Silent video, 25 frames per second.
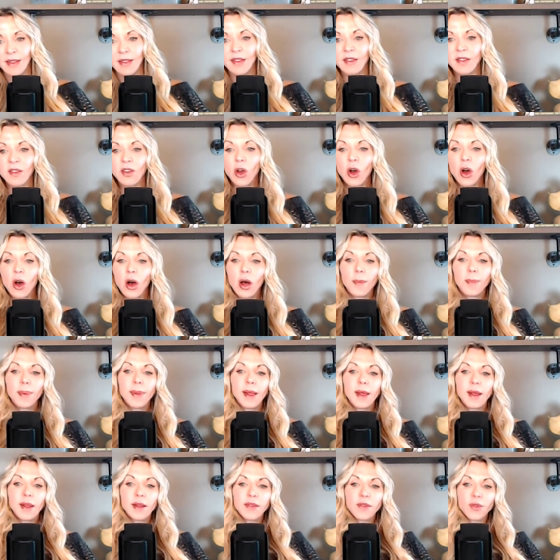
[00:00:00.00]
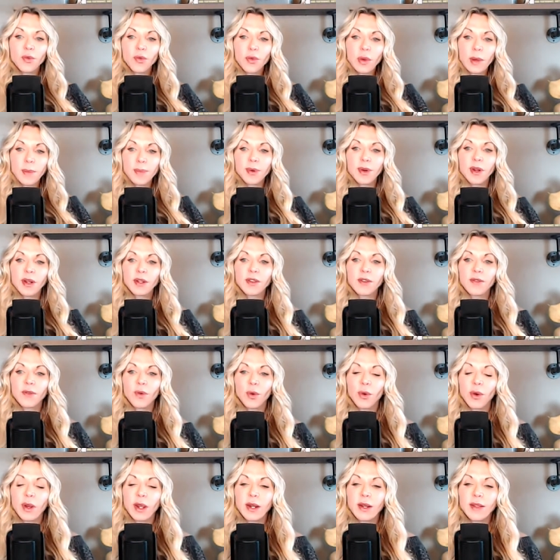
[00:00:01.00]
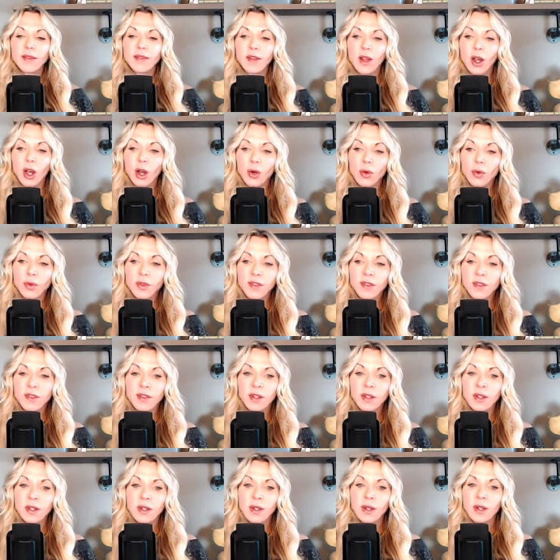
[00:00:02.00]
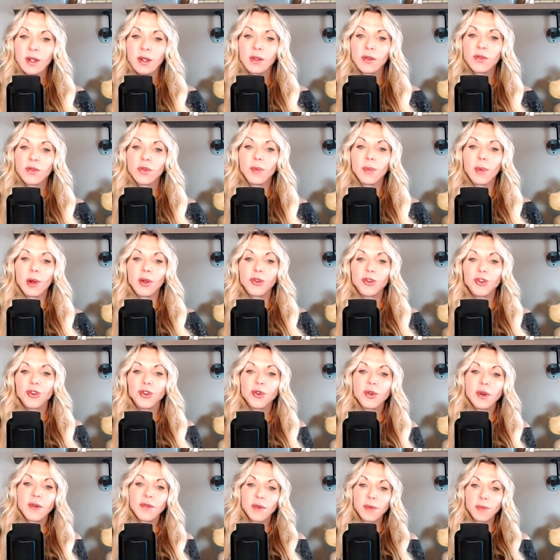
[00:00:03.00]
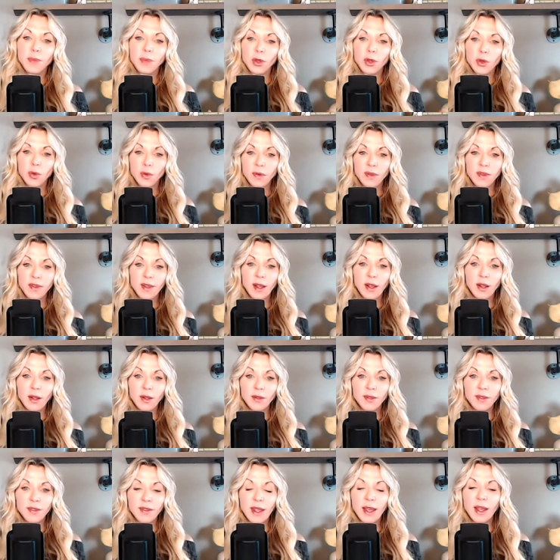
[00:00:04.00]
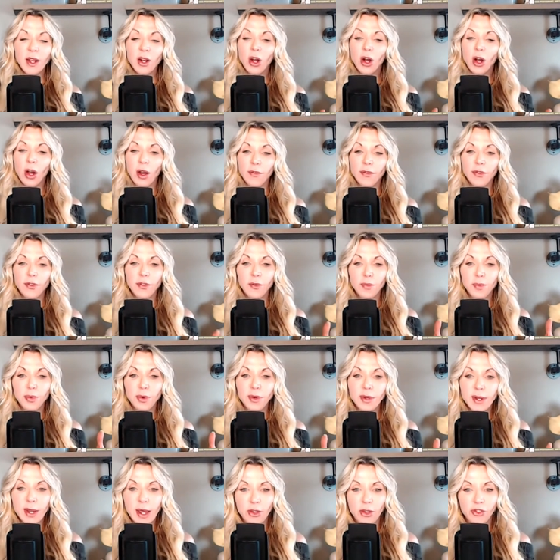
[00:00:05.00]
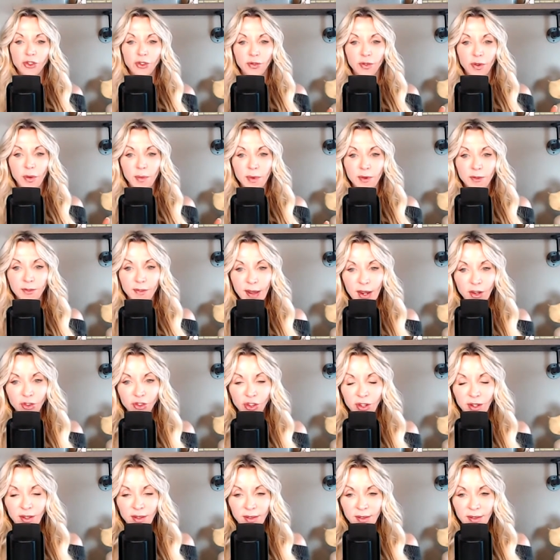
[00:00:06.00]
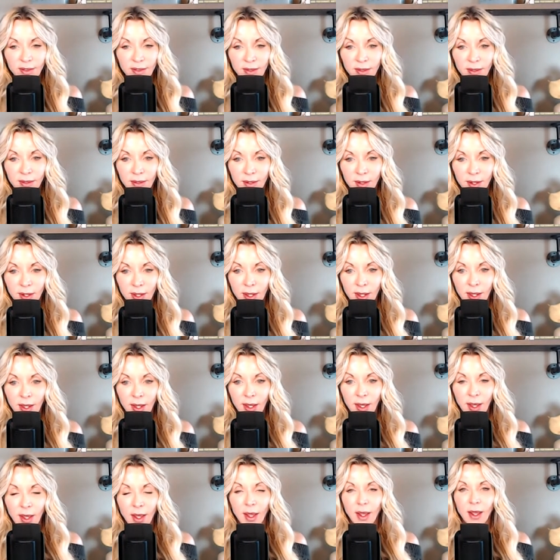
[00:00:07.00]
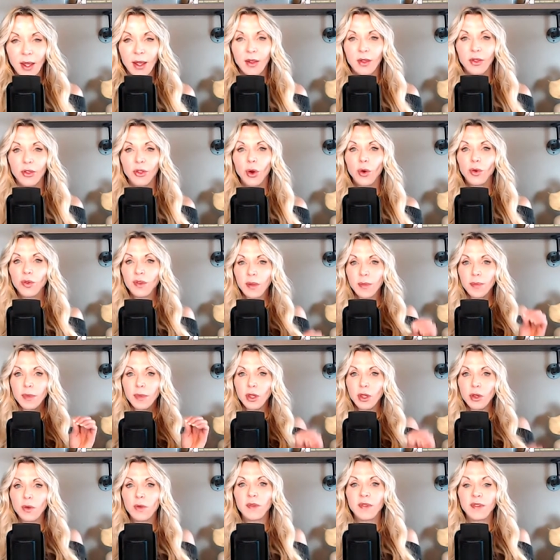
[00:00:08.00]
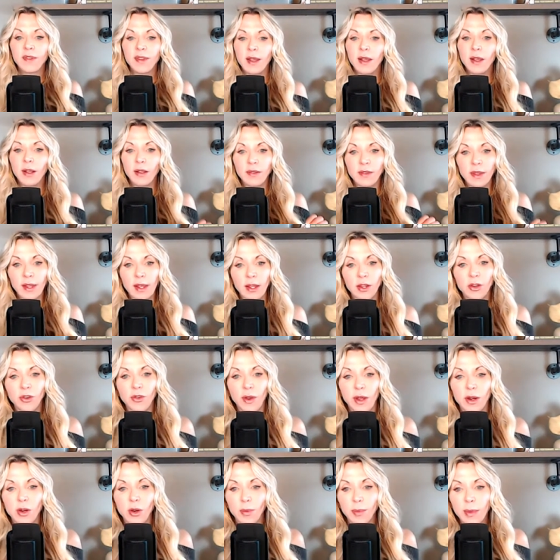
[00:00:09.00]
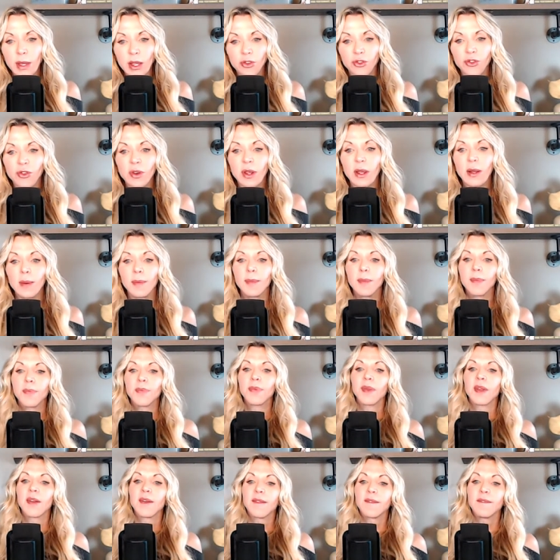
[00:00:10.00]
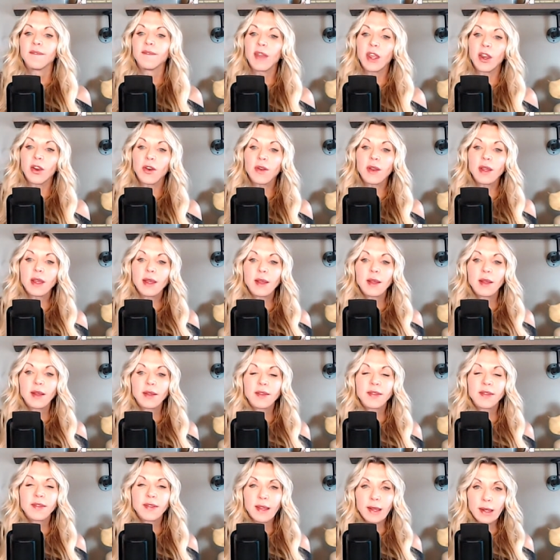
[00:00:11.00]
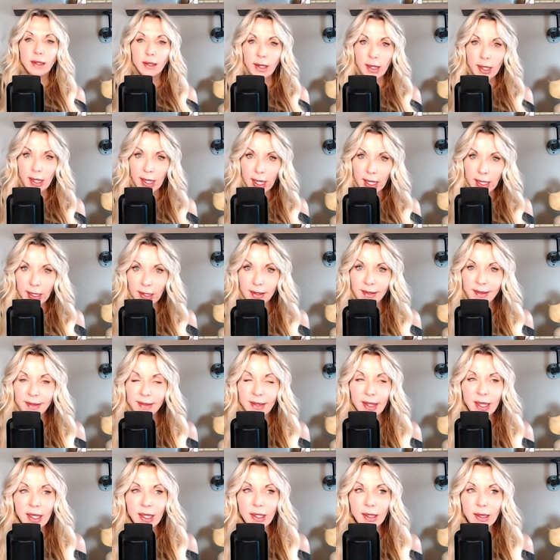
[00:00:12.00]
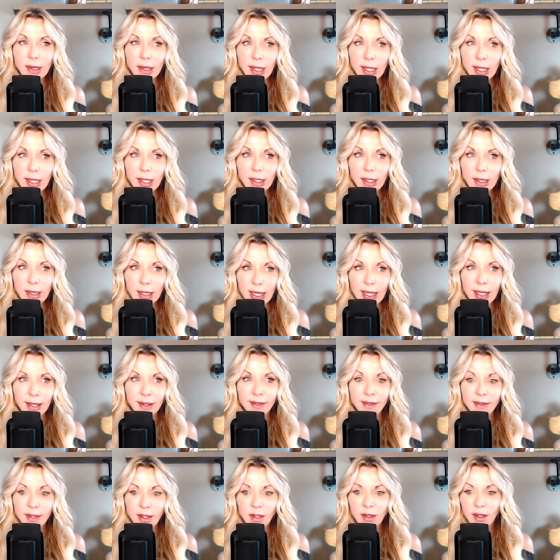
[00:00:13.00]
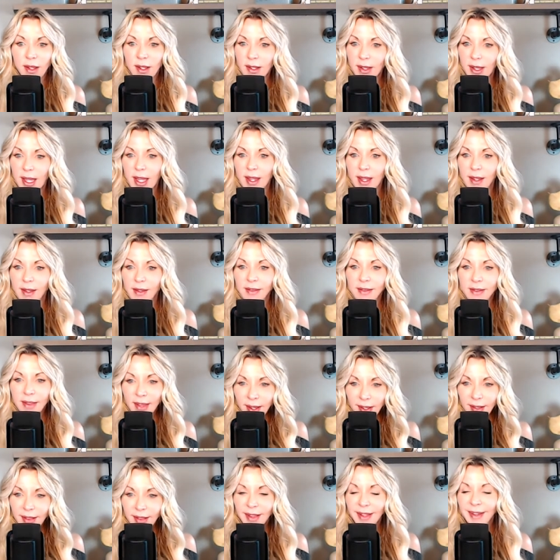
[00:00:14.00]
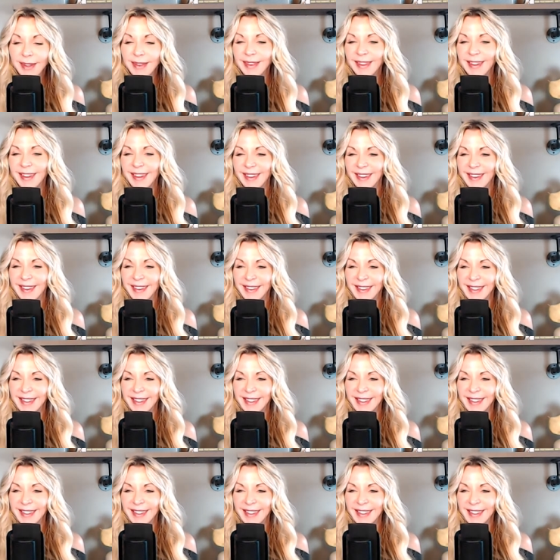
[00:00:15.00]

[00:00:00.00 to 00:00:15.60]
This complex reproductive organ is a host to a multitude of immune cells and offers protection from infections. Those immune cells in your endometrium vary cyclic, cyclically, cyclically, cyclically,